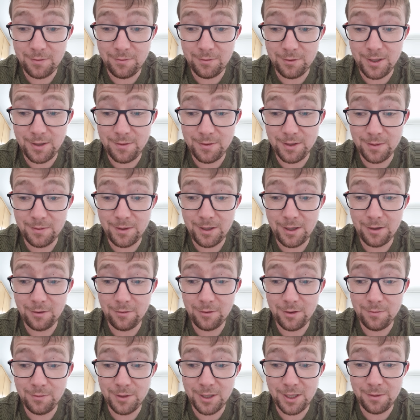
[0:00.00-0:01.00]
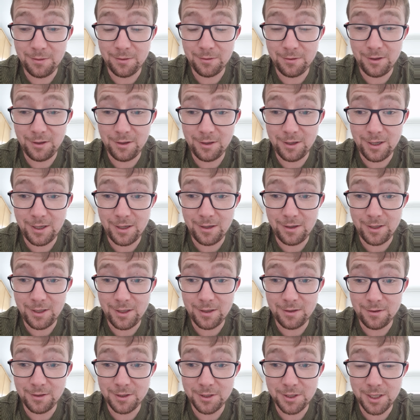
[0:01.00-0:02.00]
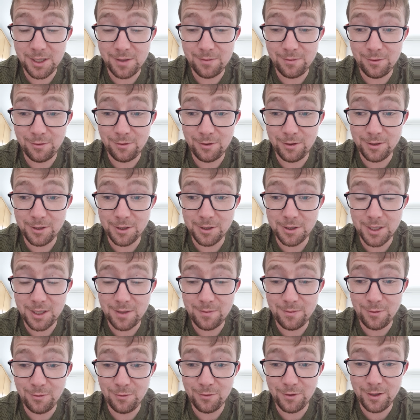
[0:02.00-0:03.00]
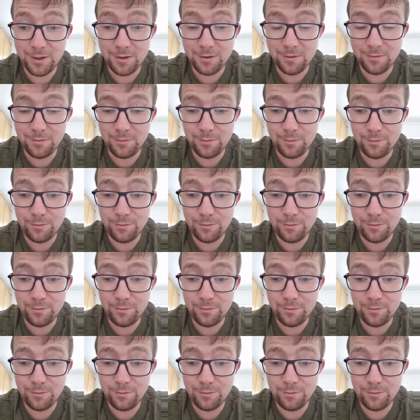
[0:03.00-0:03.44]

But even the backline battle between Cantony and DeChambeau, like DeChambeau was hitting